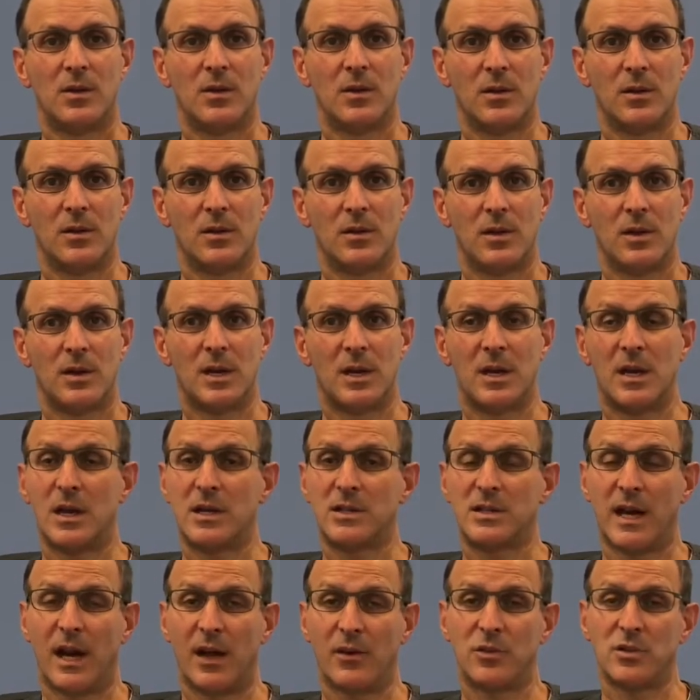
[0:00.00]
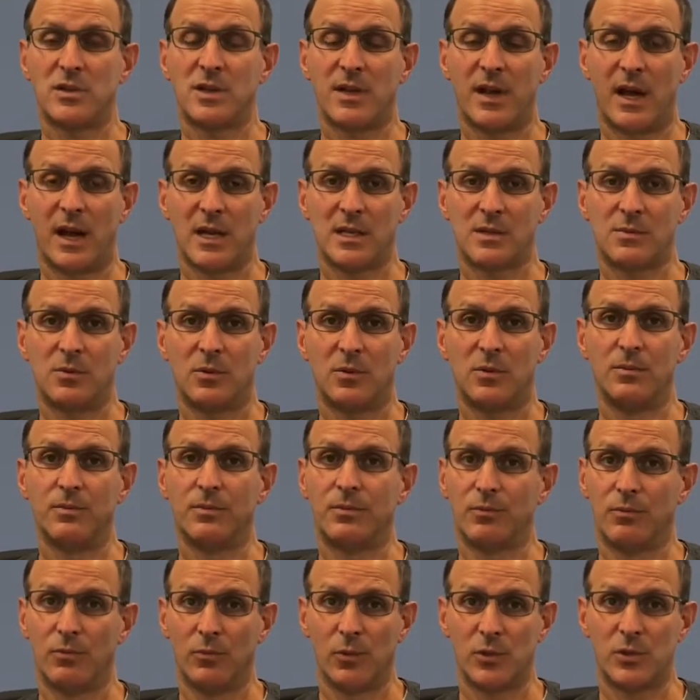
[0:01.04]
The neonatologist at the hospital
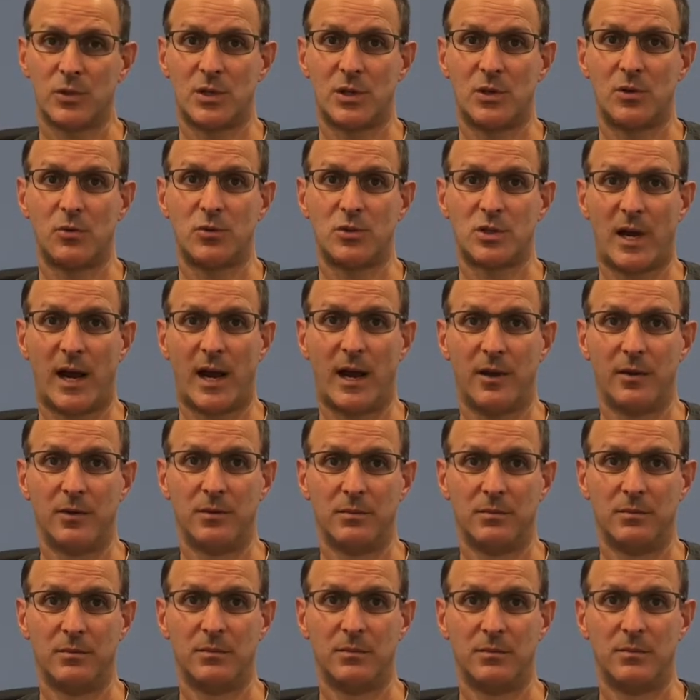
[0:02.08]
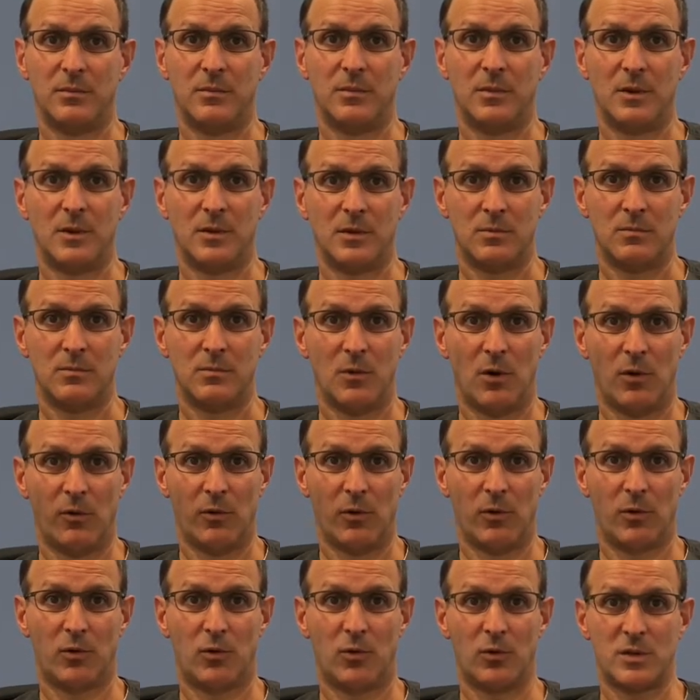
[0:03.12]
will see your child over the
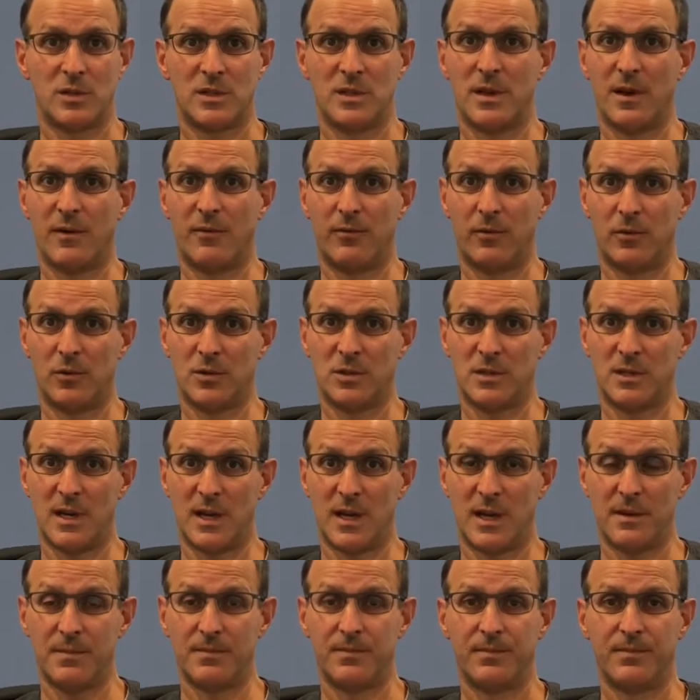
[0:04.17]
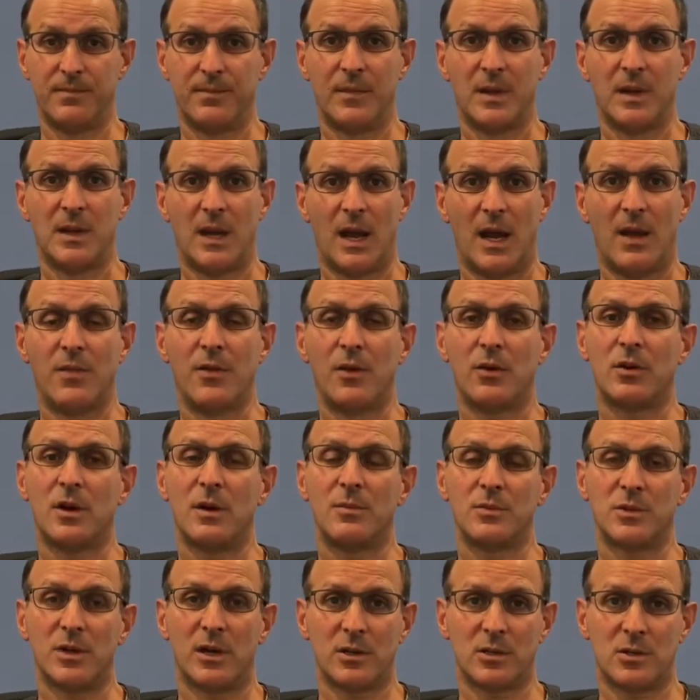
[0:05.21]
course of that first day, and they'll come
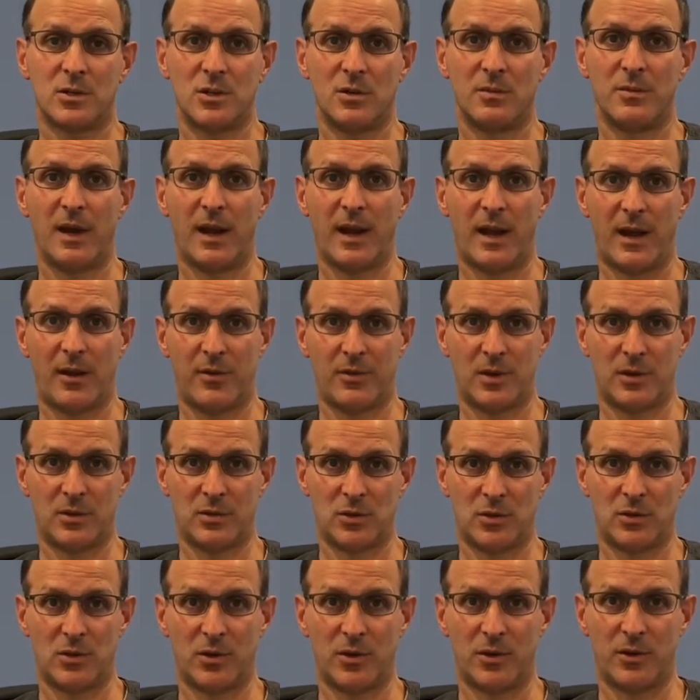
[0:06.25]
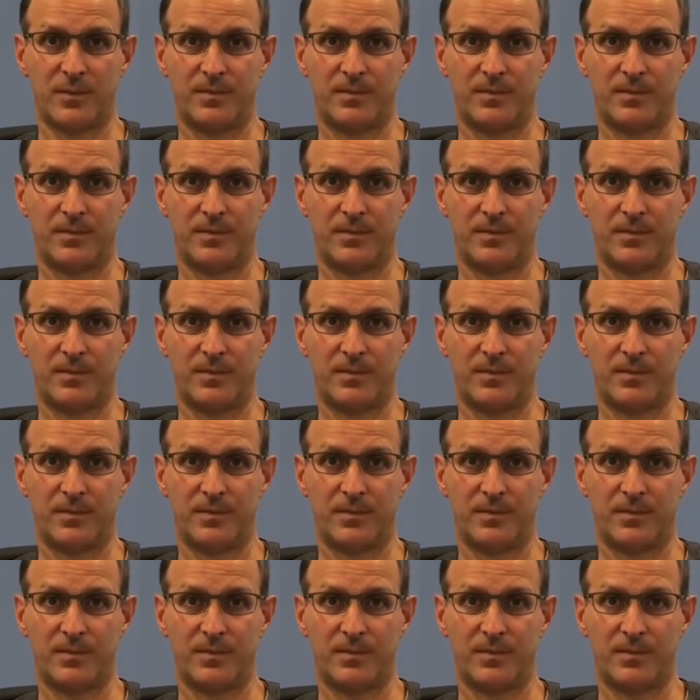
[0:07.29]
talk to you about how things are going.